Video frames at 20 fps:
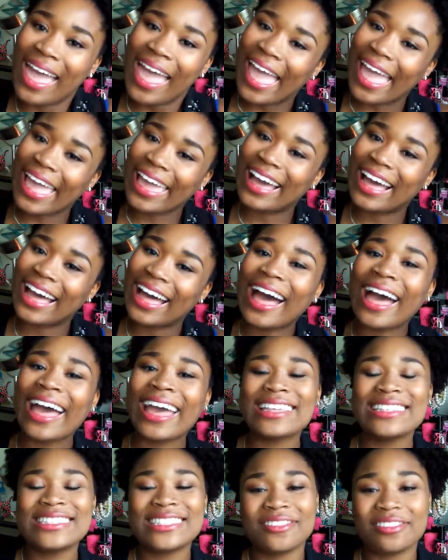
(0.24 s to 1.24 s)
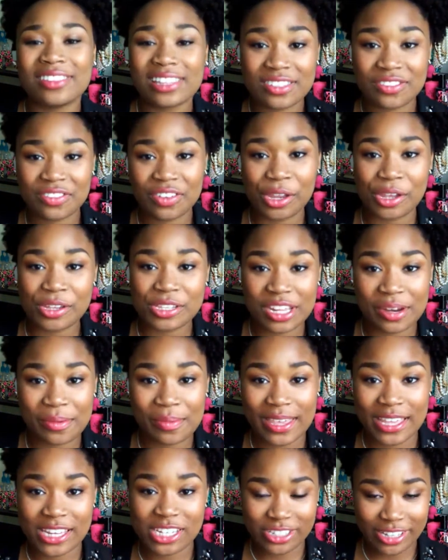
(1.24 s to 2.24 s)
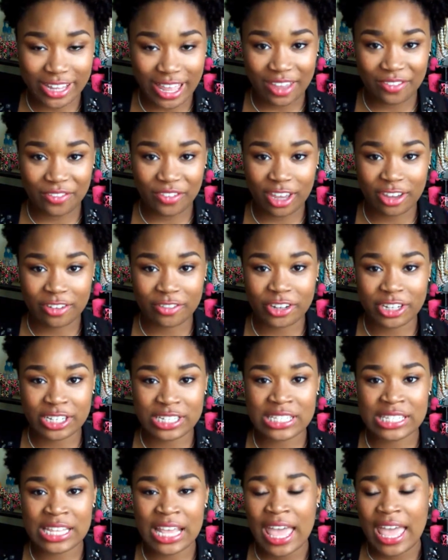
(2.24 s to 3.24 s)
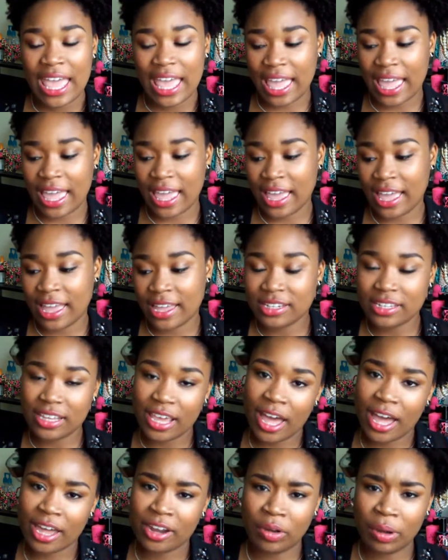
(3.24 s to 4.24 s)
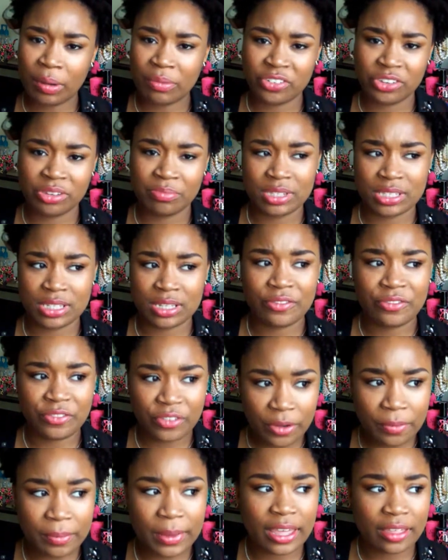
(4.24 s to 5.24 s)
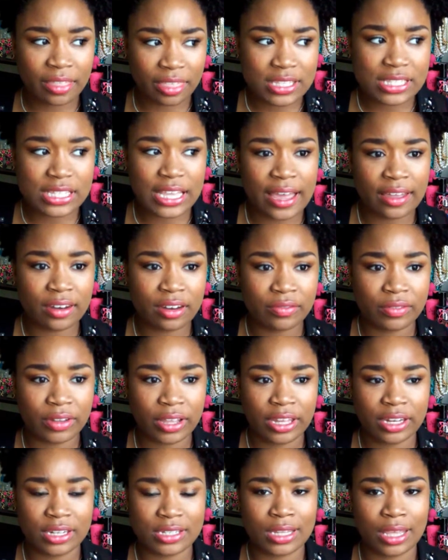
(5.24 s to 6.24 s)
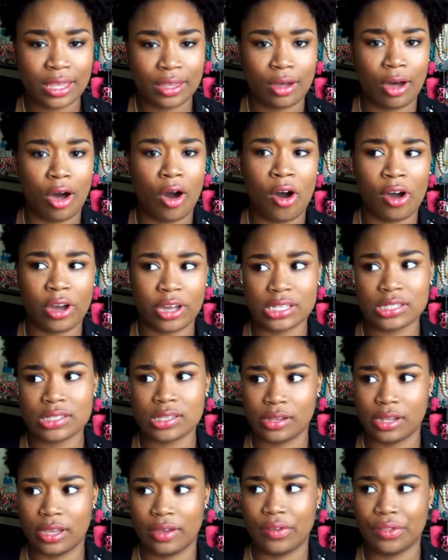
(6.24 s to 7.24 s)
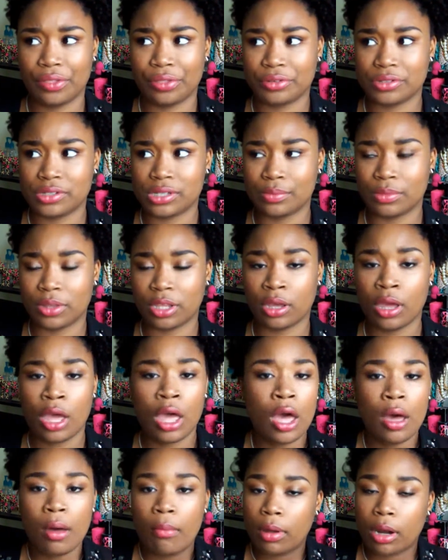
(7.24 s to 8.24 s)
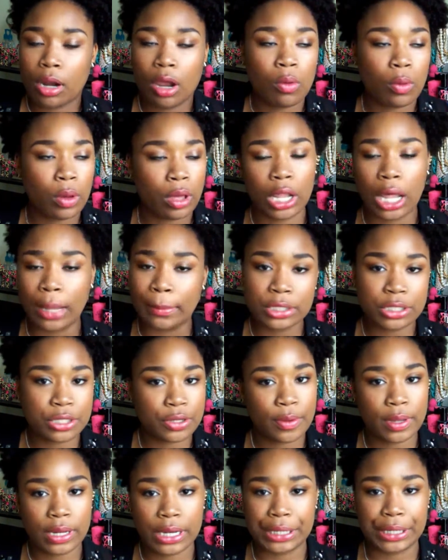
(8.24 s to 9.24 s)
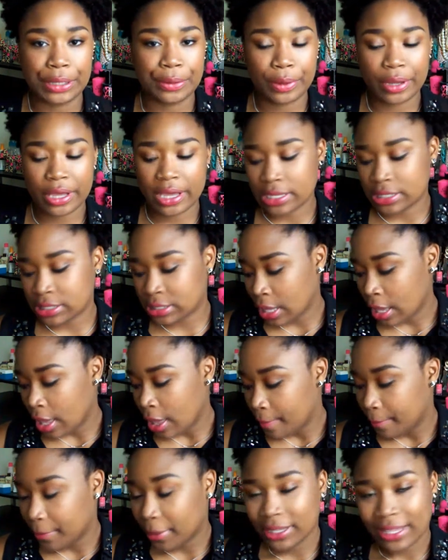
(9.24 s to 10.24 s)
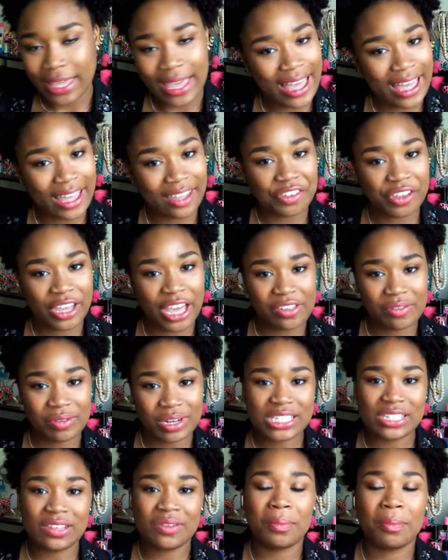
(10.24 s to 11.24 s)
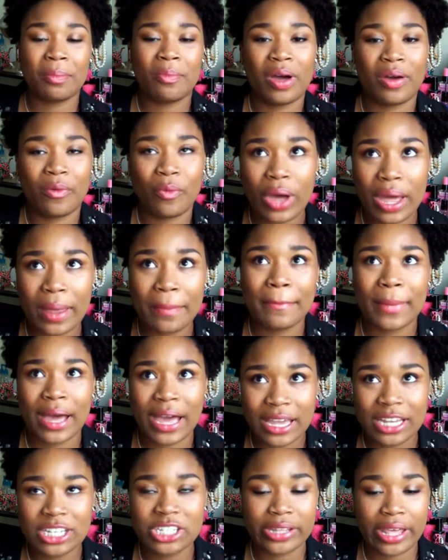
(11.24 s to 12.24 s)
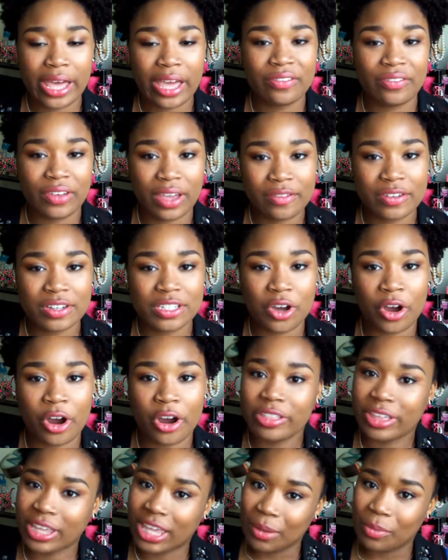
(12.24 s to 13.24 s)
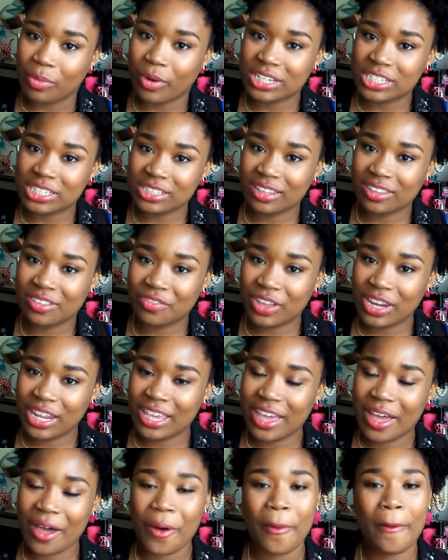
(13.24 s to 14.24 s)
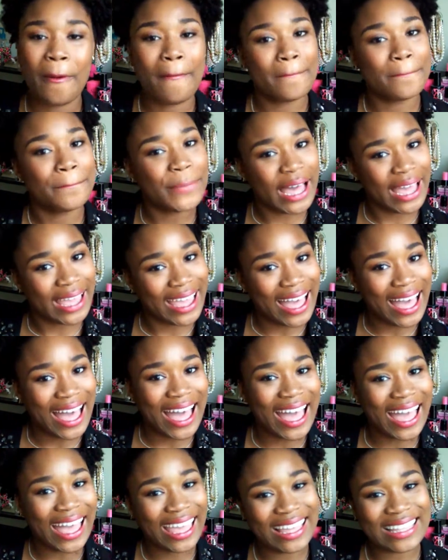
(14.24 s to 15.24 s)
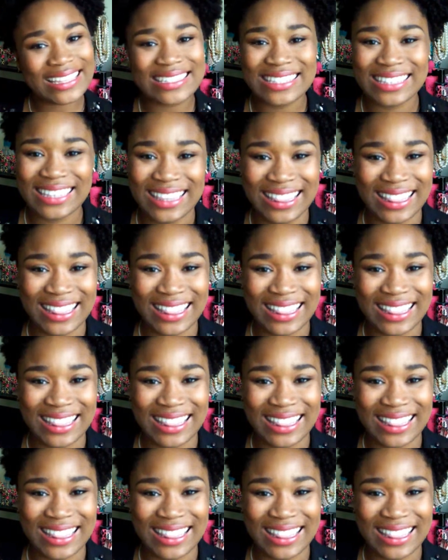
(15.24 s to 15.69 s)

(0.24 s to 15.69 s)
Hey guys, so this video is going to be a July favorites, and yeah, I know I'm filming this kind of late. It's like August 11th or something, but oh well, I'm gonna do it anyways. But yeah, if you guys want to see what my July favorites are, then keep watching this video. Bye guys.